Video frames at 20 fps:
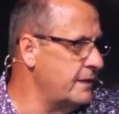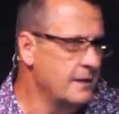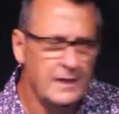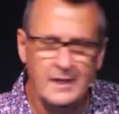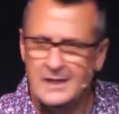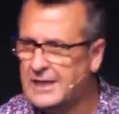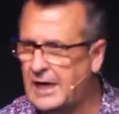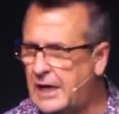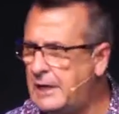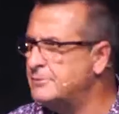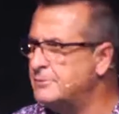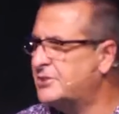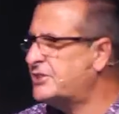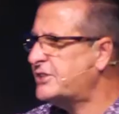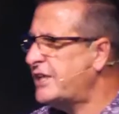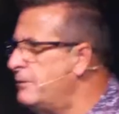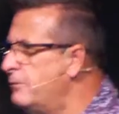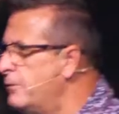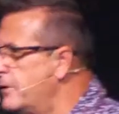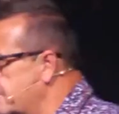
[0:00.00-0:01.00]
Come
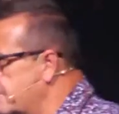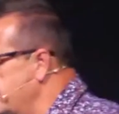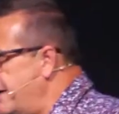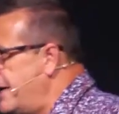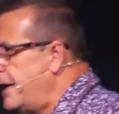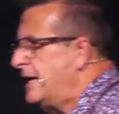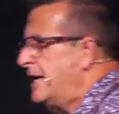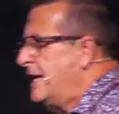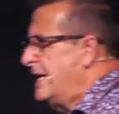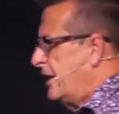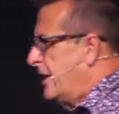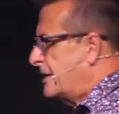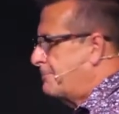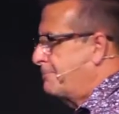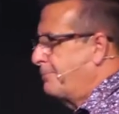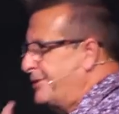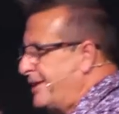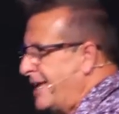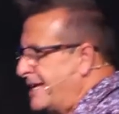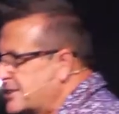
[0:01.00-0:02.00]
sing with me. Let's
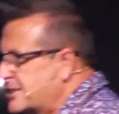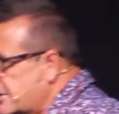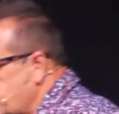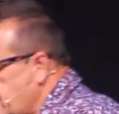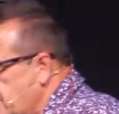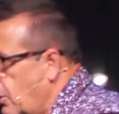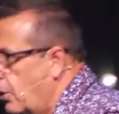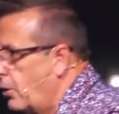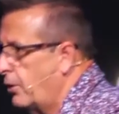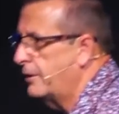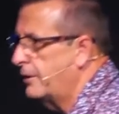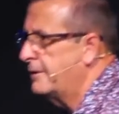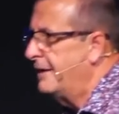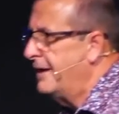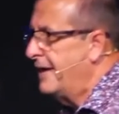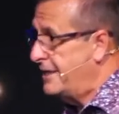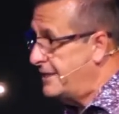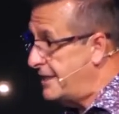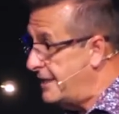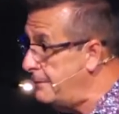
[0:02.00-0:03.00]
bless the Lord.
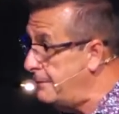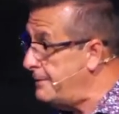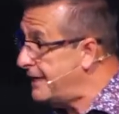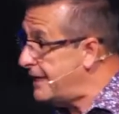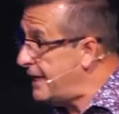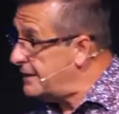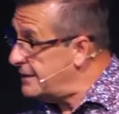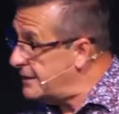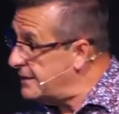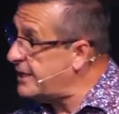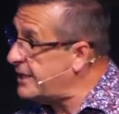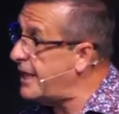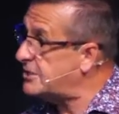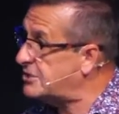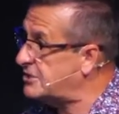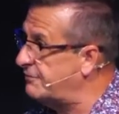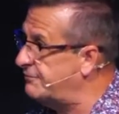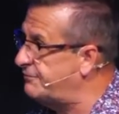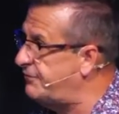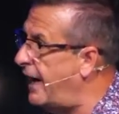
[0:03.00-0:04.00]
And then he began to
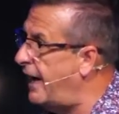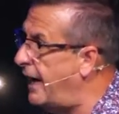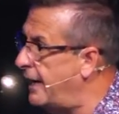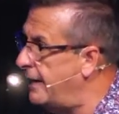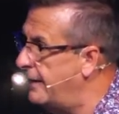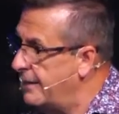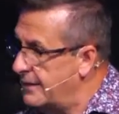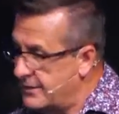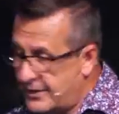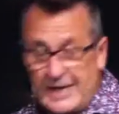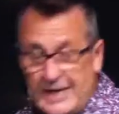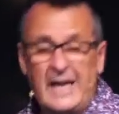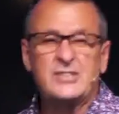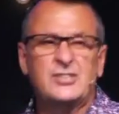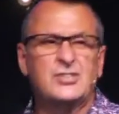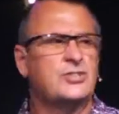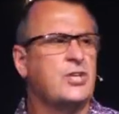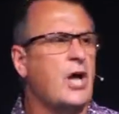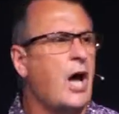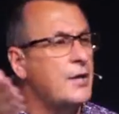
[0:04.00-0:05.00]
testify that I
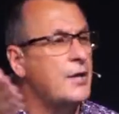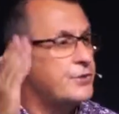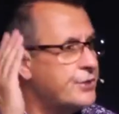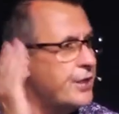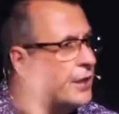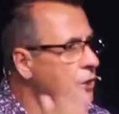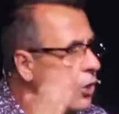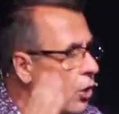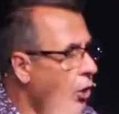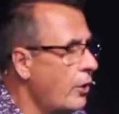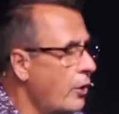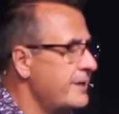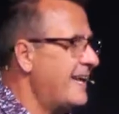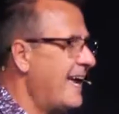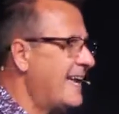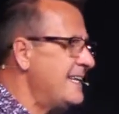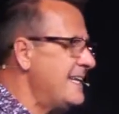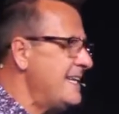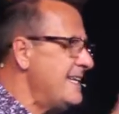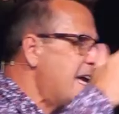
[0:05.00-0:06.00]
sought the Lord, and
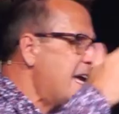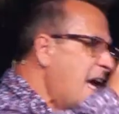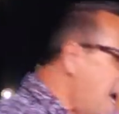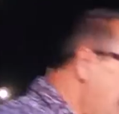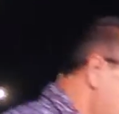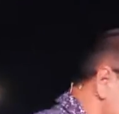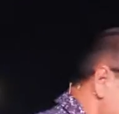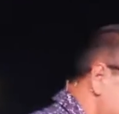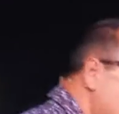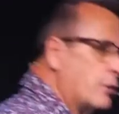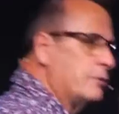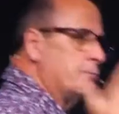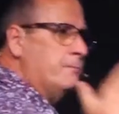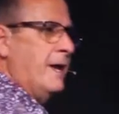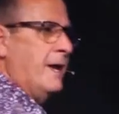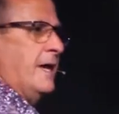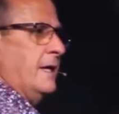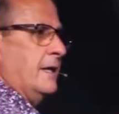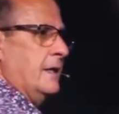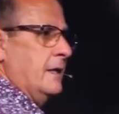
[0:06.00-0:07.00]
he answered me.